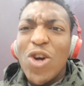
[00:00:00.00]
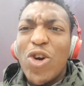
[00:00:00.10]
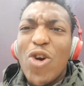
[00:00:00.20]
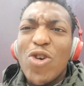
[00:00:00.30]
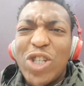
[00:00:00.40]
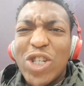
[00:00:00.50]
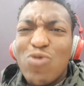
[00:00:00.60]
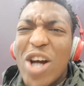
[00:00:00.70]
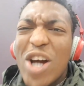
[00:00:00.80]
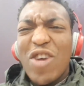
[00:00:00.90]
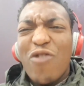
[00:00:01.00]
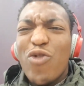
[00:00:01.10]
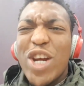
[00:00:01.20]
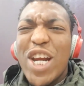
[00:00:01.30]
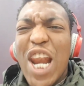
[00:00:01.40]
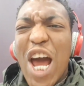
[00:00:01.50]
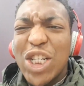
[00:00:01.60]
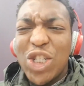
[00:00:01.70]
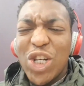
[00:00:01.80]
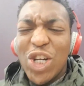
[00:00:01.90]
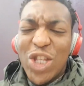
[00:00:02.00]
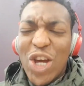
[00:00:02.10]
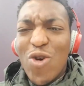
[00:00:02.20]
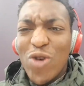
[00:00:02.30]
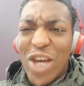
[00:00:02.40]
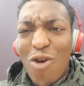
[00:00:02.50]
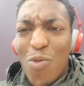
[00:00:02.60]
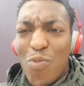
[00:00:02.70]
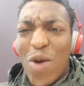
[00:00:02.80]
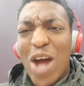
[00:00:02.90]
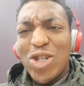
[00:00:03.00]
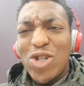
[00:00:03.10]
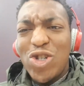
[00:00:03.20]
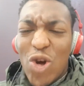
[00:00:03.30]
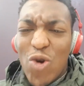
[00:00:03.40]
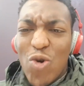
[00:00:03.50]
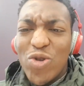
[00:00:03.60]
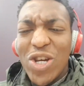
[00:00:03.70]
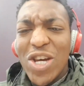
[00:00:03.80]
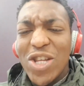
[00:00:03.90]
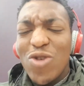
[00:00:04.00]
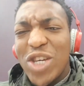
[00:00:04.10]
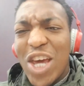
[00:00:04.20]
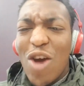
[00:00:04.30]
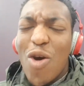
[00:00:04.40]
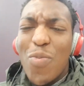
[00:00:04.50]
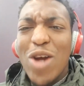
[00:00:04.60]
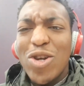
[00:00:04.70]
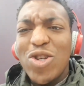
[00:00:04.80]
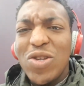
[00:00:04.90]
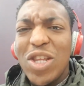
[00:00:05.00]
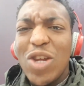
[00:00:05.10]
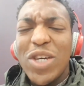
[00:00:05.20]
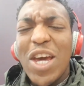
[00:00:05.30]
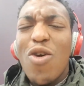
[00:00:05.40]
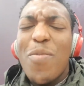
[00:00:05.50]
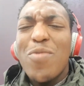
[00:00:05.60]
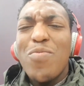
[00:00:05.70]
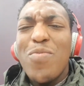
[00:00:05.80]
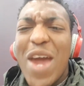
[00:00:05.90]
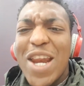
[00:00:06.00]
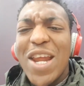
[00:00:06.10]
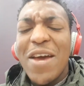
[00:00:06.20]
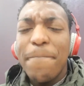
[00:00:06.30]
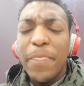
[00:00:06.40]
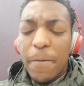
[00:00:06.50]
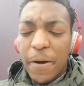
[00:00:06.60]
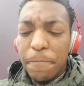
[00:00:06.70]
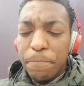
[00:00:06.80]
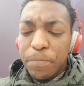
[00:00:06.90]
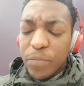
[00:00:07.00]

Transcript: Girls just want a free lunch. They don't care about dudes. They don't care about men, right?